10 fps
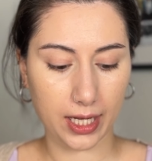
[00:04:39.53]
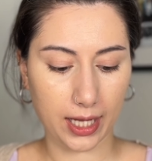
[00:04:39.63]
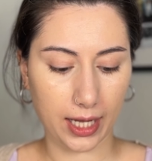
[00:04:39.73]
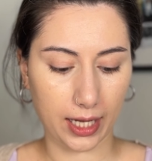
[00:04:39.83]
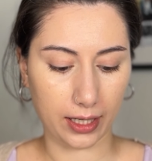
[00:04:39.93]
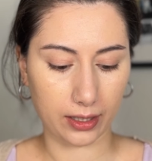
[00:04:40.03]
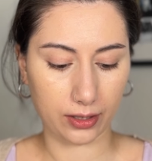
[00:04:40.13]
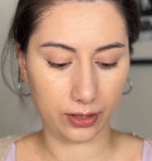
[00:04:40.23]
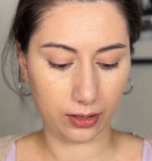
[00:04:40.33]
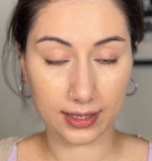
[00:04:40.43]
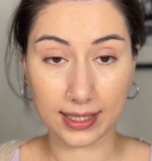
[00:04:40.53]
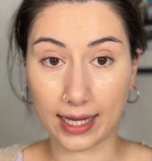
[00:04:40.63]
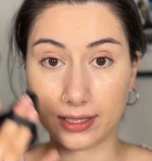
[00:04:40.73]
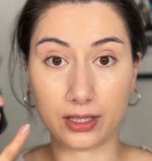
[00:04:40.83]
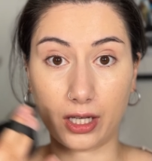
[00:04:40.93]
and
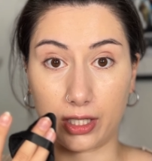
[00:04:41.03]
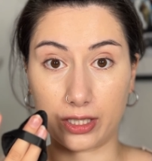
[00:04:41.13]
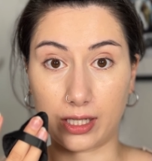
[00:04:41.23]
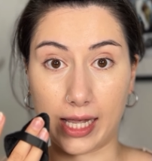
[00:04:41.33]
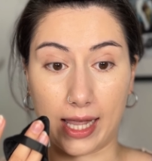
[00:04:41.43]
set the under eye